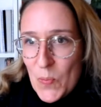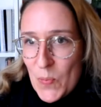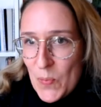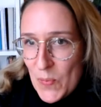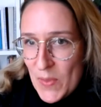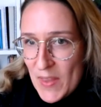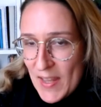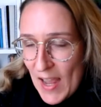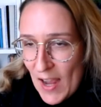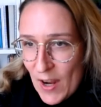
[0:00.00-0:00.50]

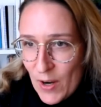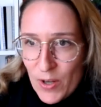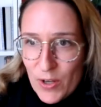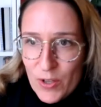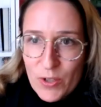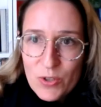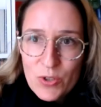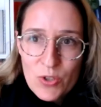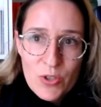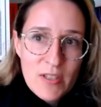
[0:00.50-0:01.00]
The
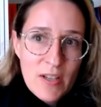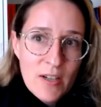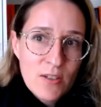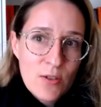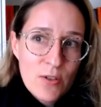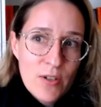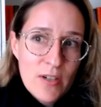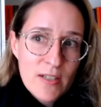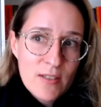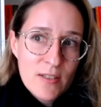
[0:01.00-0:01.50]
agriculture
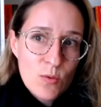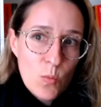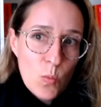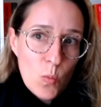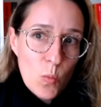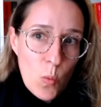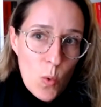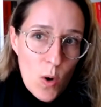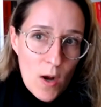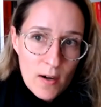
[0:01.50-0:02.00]
sector is
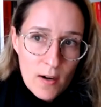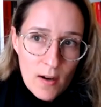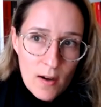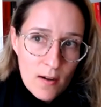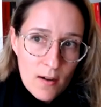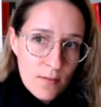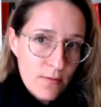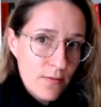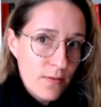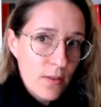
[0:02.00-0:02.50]
one
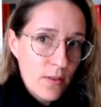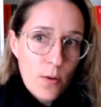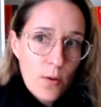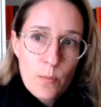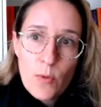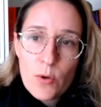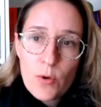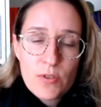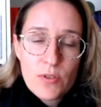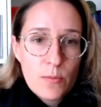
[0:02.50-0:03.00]
of the
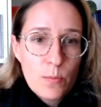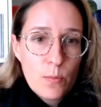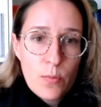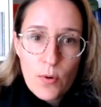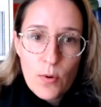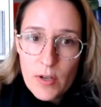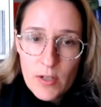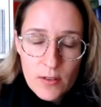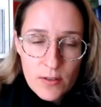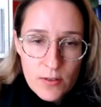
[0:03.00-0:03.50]
most
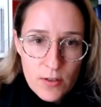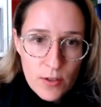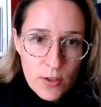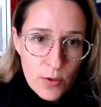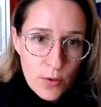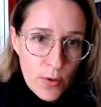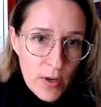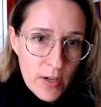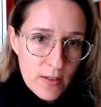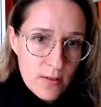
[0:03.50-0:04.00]
important to
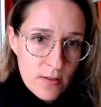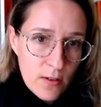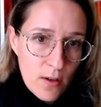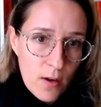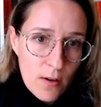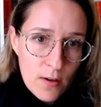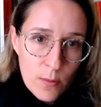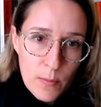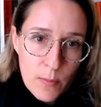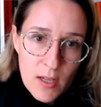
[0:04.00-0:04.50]
Ukraine's
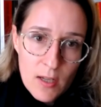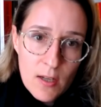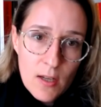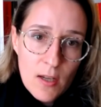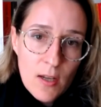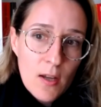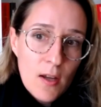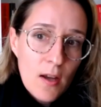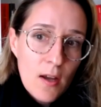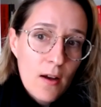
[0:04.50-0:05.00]
economy.
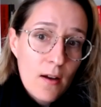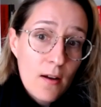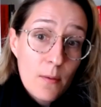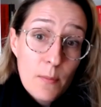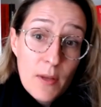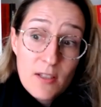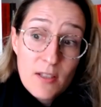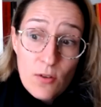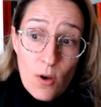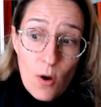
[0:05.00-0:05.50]

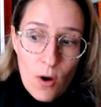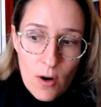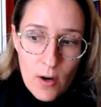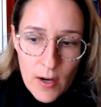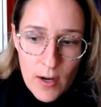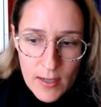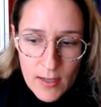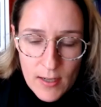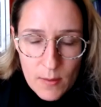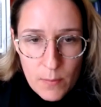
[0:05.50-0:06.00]
It's
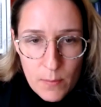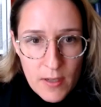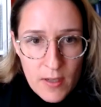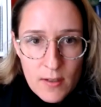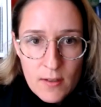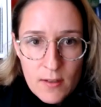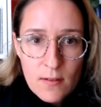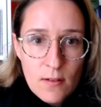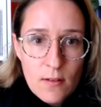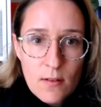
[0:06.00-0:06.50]
already
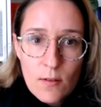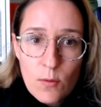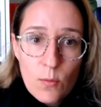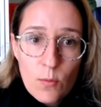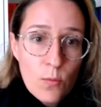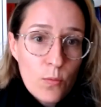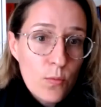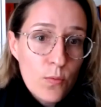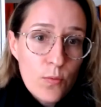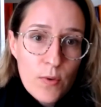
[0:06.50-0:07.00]
been
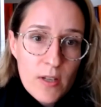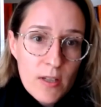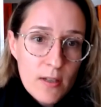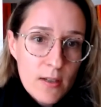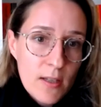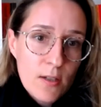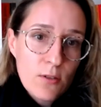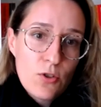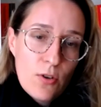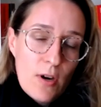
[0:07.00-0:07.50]

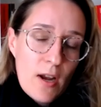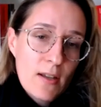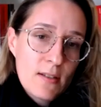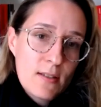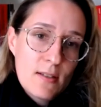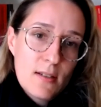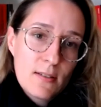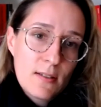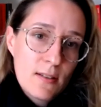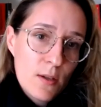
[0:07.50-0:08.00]
really
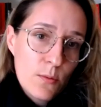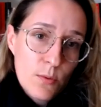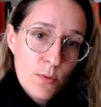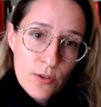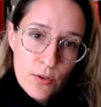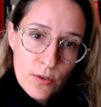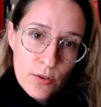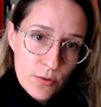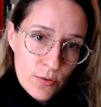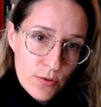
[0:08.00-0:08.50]
drastically
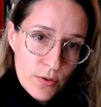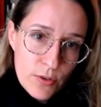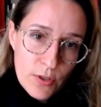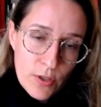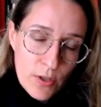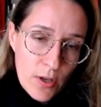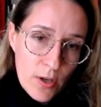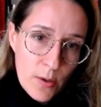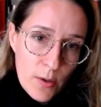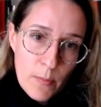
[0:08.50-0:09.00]
reduced
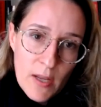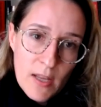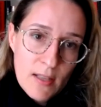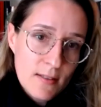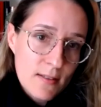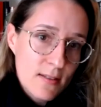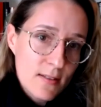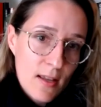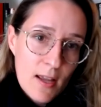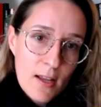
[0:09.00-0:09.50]
in
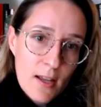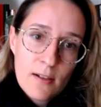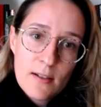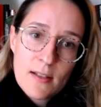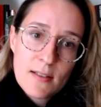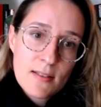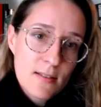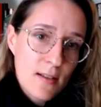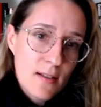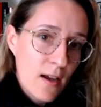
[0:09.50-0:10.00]
scale
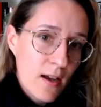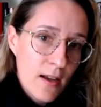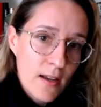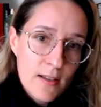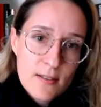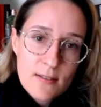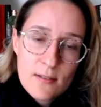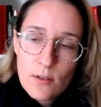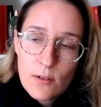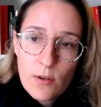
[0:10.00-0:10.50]
and
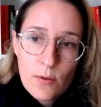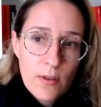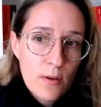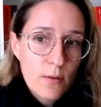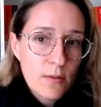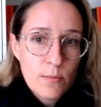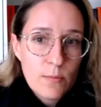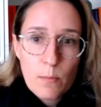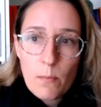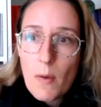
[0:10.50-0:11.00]
size. You know,
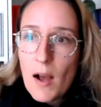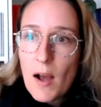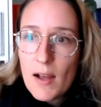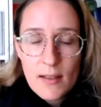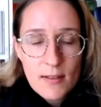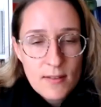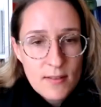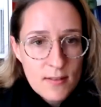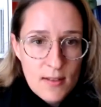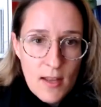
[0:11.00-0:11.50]
there's
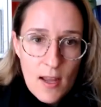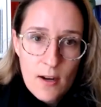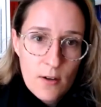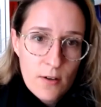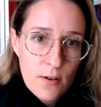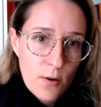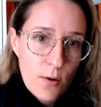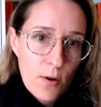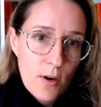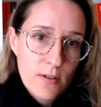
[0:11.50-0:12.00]
mines scattered
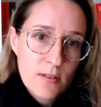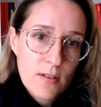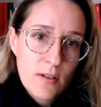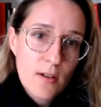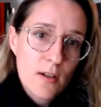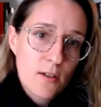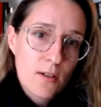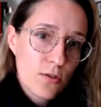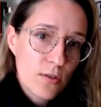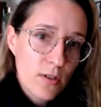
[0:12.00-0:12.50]
across the
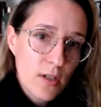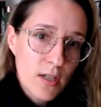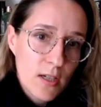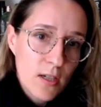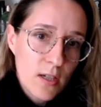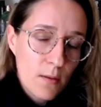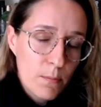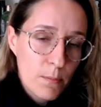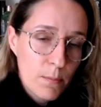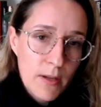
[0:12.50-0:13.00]
country.
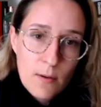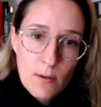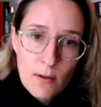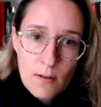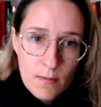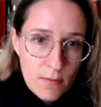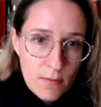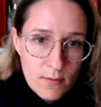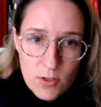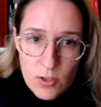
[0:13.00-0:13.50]
A big
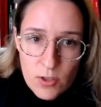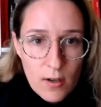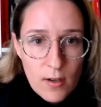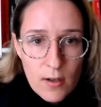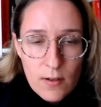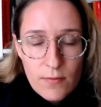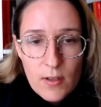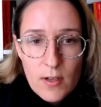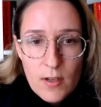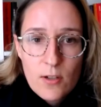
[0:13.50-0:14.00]
chunk
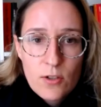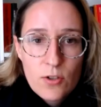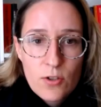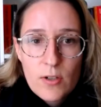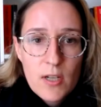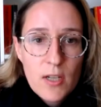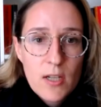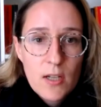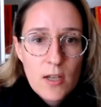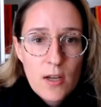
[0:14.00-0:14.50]
of the
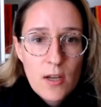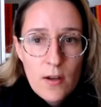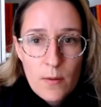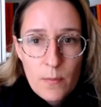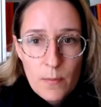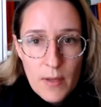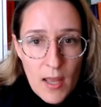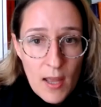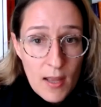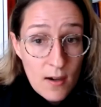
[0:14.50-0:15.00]
country
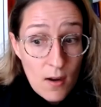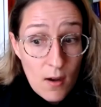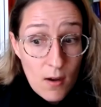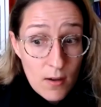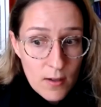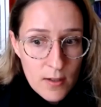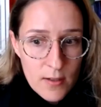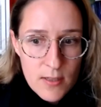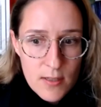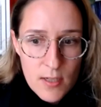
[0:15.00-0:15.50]
cannot
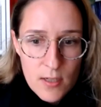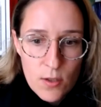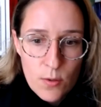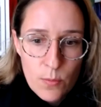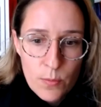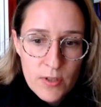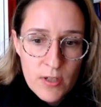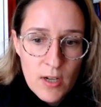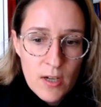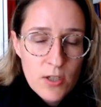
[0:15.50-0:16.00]
continue
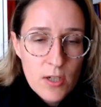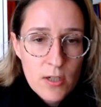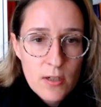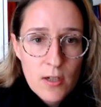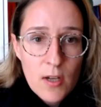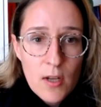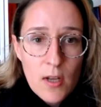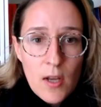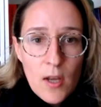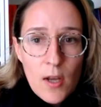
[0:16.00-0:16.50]
production.
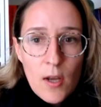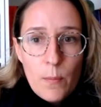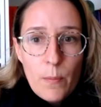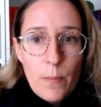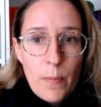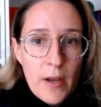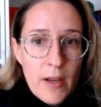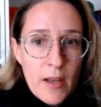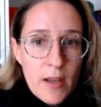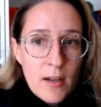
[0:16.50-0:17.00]

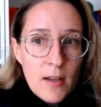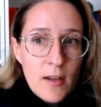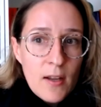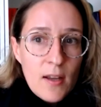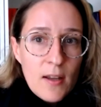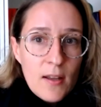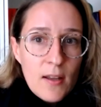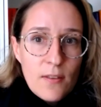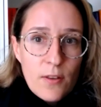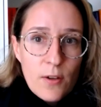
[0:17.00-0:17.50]
But
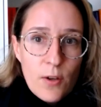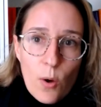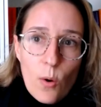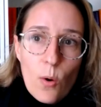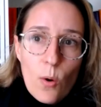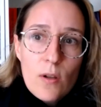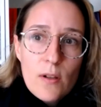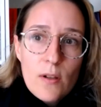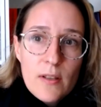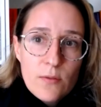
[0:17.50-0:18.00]
the
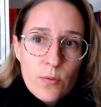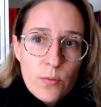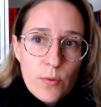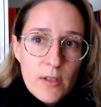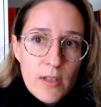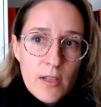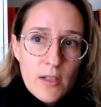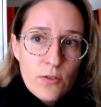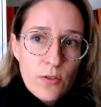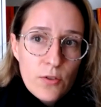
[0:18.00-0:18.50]
goal is
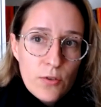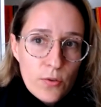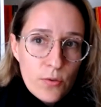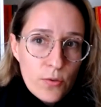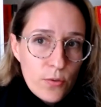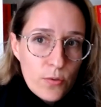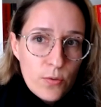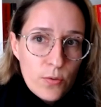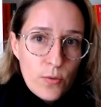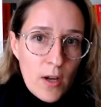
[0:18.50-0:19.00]
really
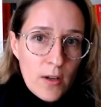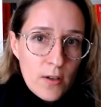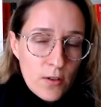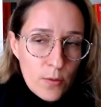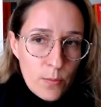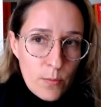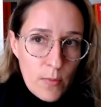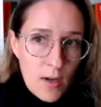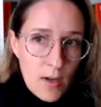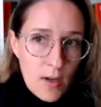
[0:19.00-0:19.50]
to
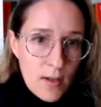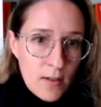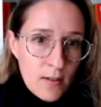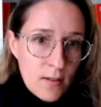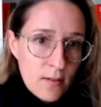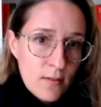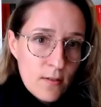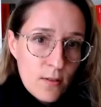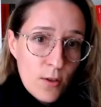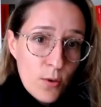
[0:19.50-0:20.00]

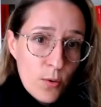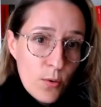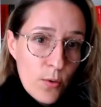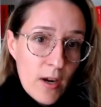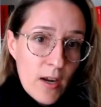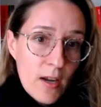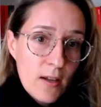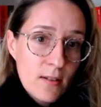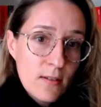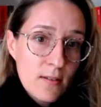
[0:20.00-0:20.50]
undermine
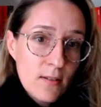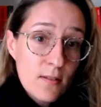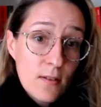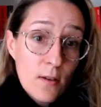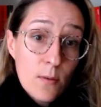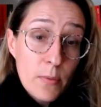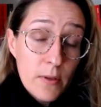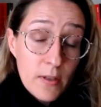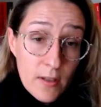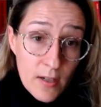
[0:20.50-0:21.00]
Ukraine's
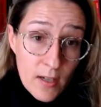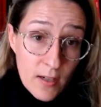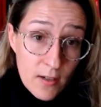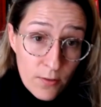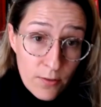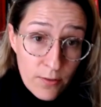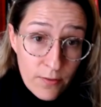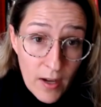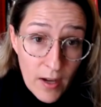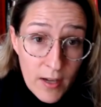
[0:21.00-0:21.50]
ability to
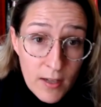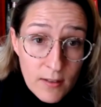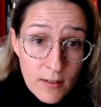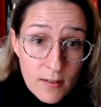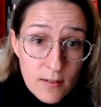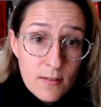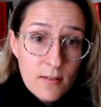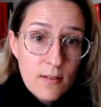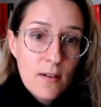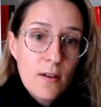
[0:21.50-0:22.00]
fight,
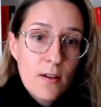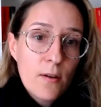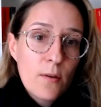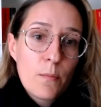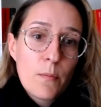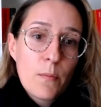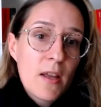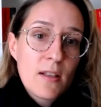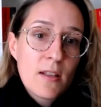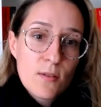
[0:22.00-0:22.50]

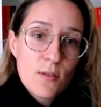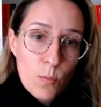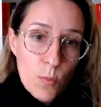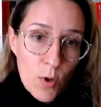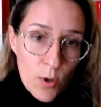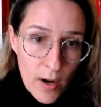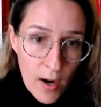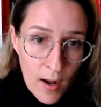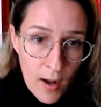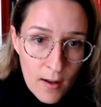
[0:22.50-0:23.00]
its
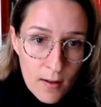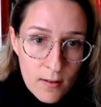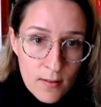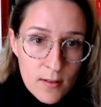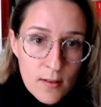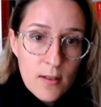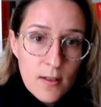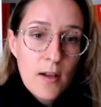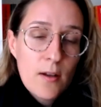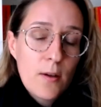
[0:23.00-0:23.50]

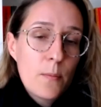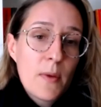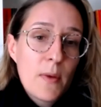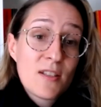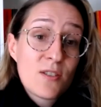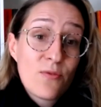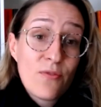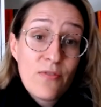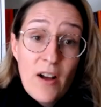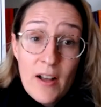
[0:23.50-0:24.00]
morale,
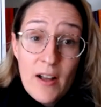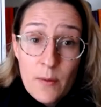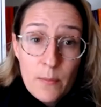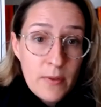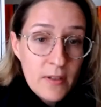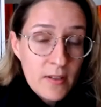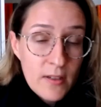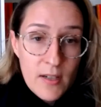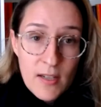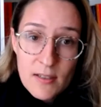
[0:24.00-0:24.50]
its
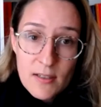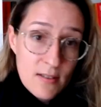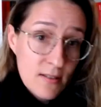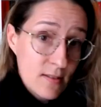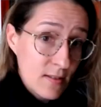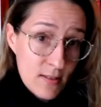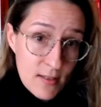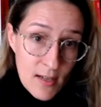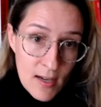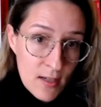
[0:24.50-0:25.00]
viability as a
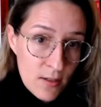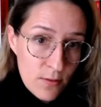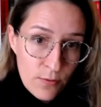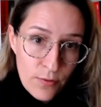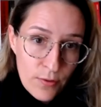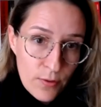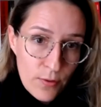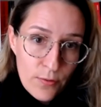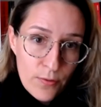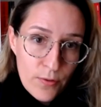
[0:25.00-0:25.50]
state for
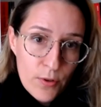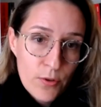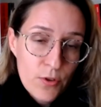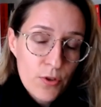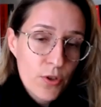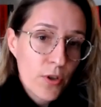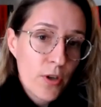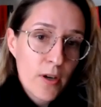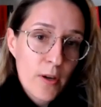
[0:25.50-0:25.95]
the future.